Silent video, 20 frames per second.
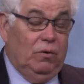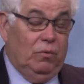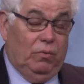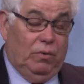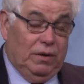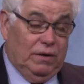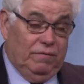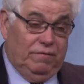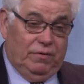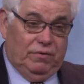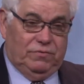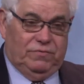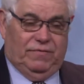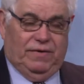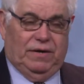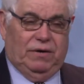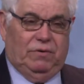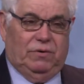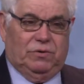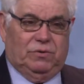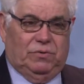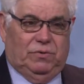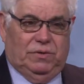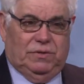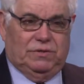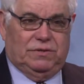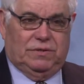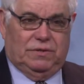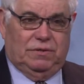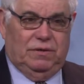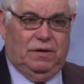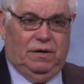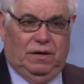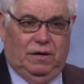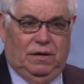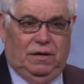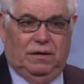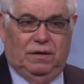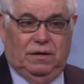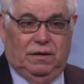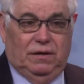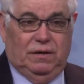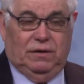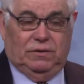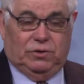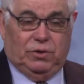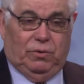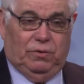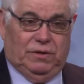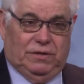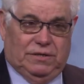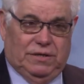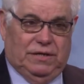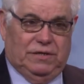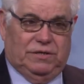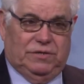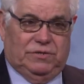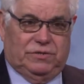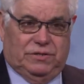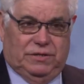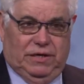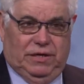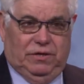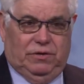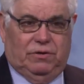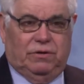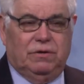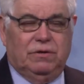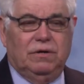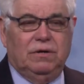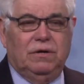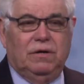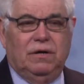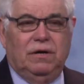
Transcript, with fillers: One of those veterans was uh, Tony Sanchez Sr.,